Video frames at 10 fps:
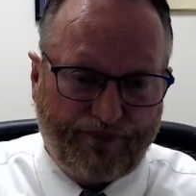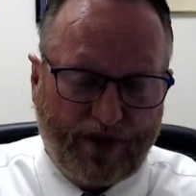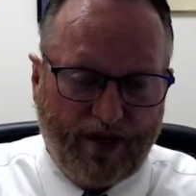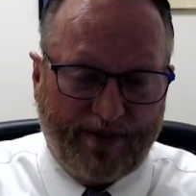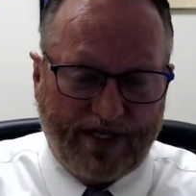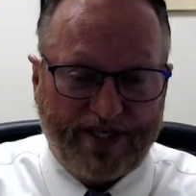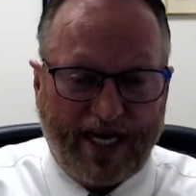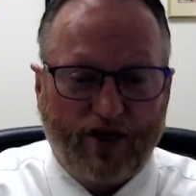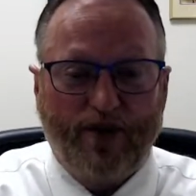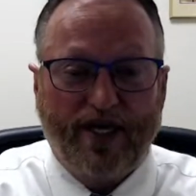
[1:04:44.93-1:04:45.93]
Because I can
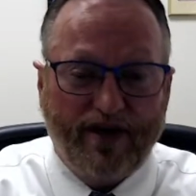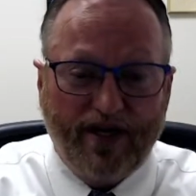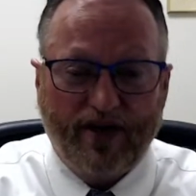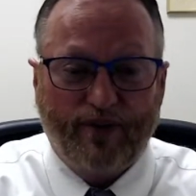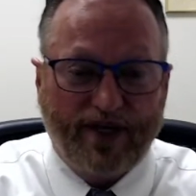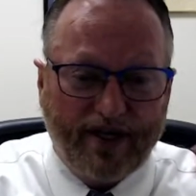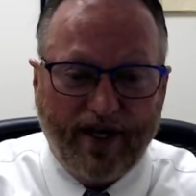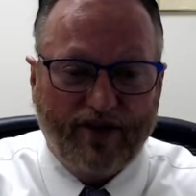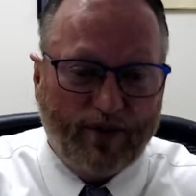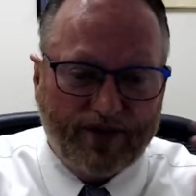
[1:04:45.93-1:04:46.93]
go get another
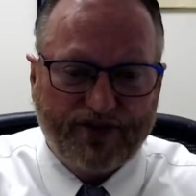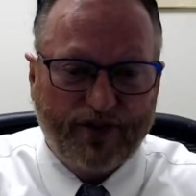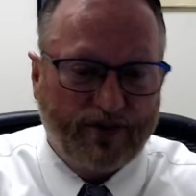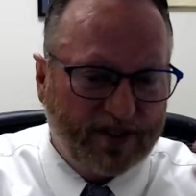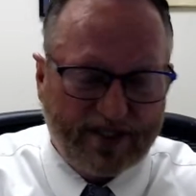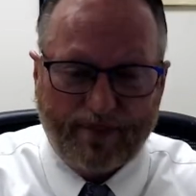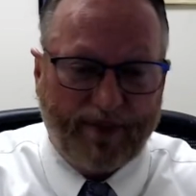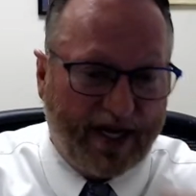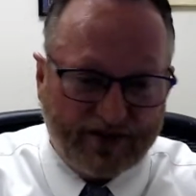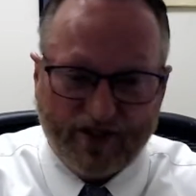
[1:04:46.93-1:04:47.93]
one too. Just like
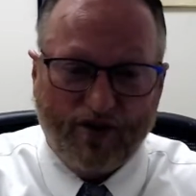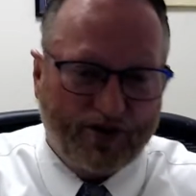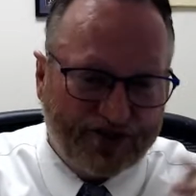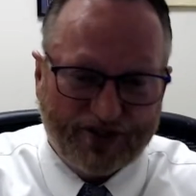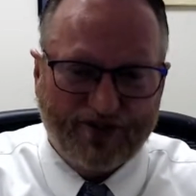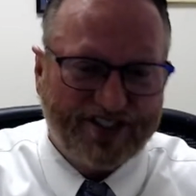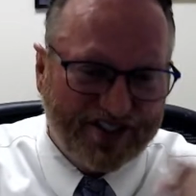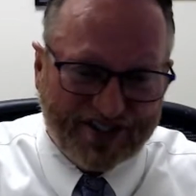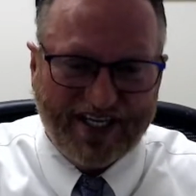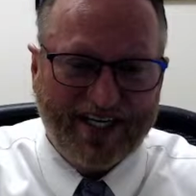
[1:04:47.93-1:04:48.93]
banks and grocery stores and
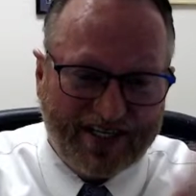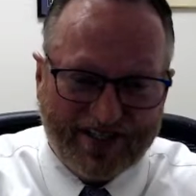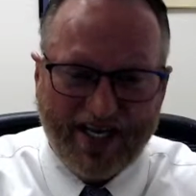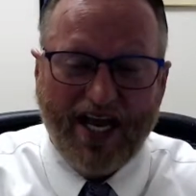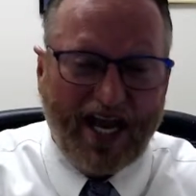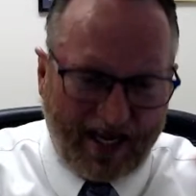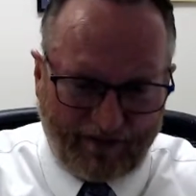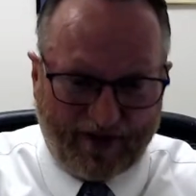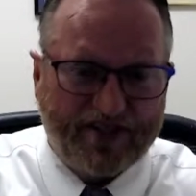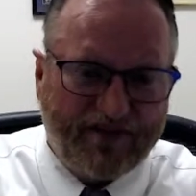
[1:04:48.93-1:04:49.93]
cities. And
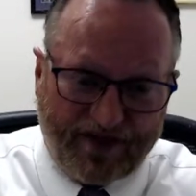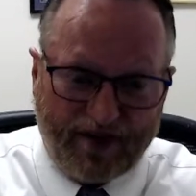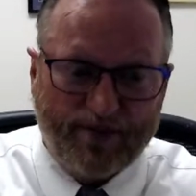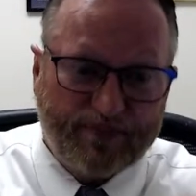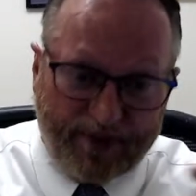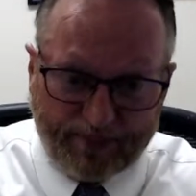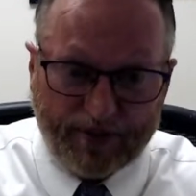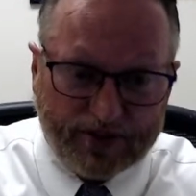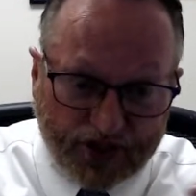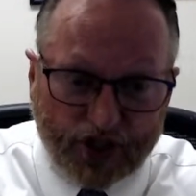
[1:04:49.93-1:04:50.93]
rich and famous people
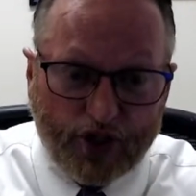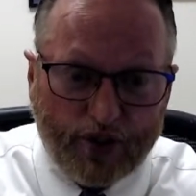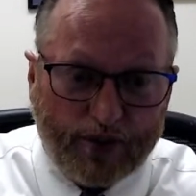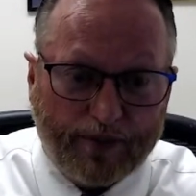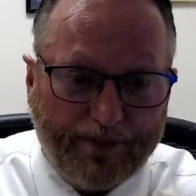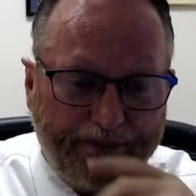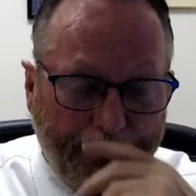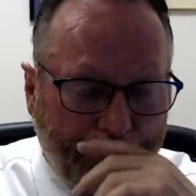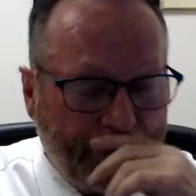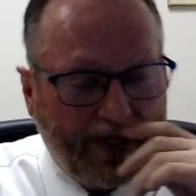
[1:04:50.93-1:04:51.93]
too.
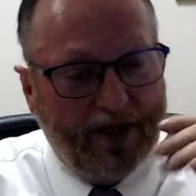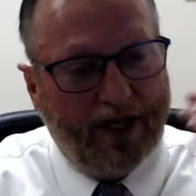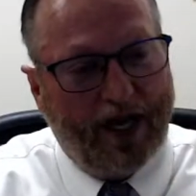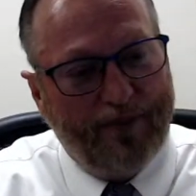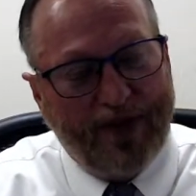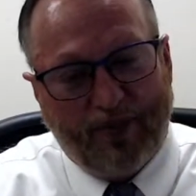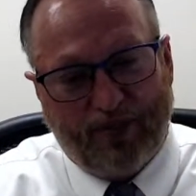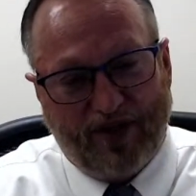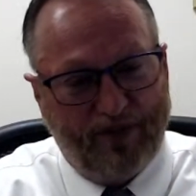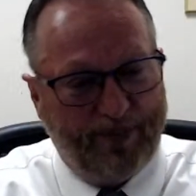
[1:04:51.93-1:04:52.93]
I'm not
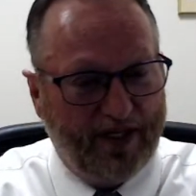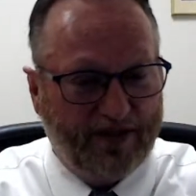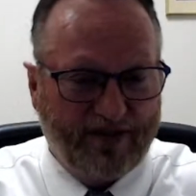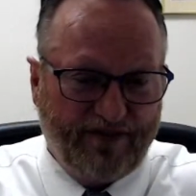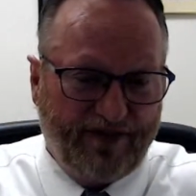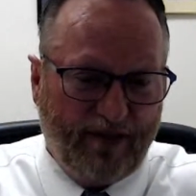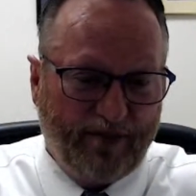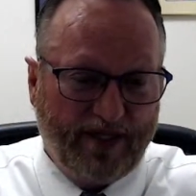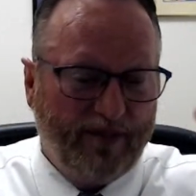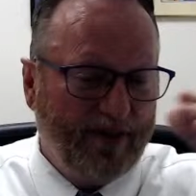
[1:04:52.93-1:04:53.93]
bringing the pain to the family.
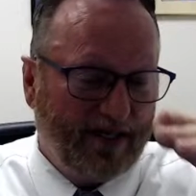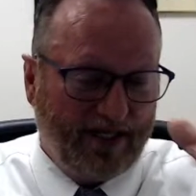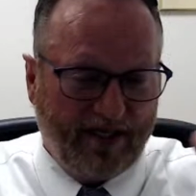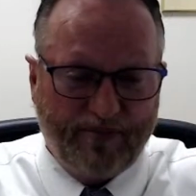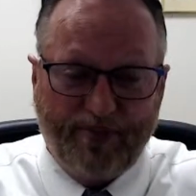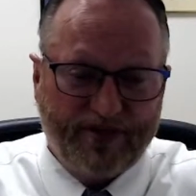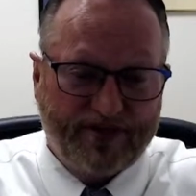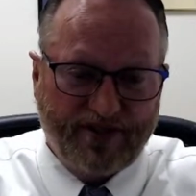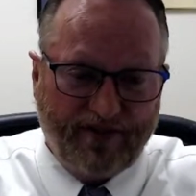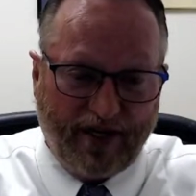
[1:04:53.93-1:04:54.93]
I'm not letting them pierce the
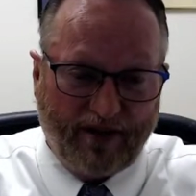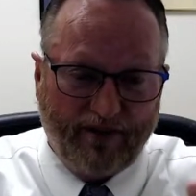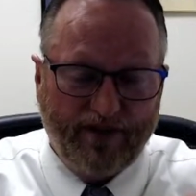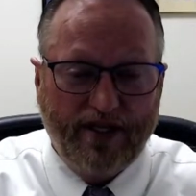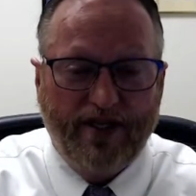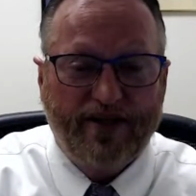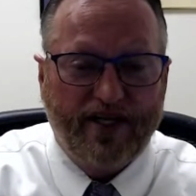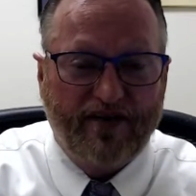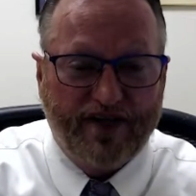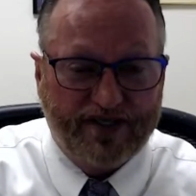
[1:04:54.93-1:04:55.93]
veil. The
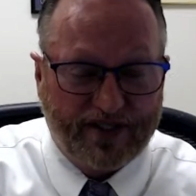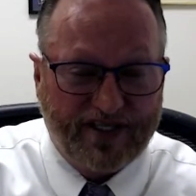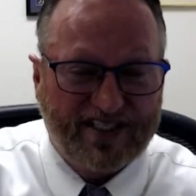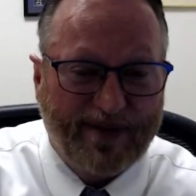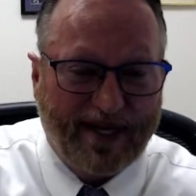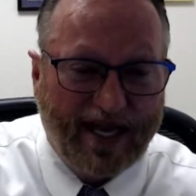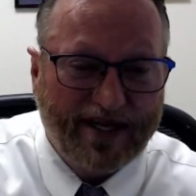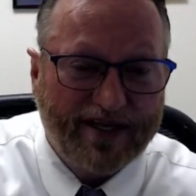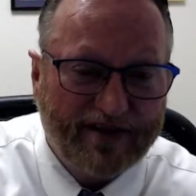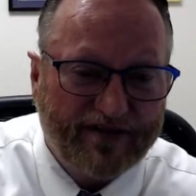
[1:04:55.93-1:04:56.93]
division gives me a line of
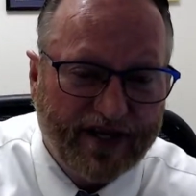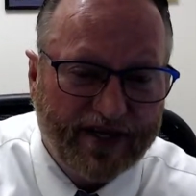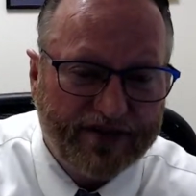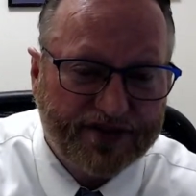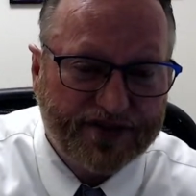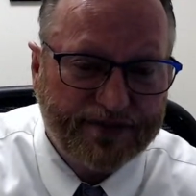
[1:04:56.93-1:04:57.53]
defense.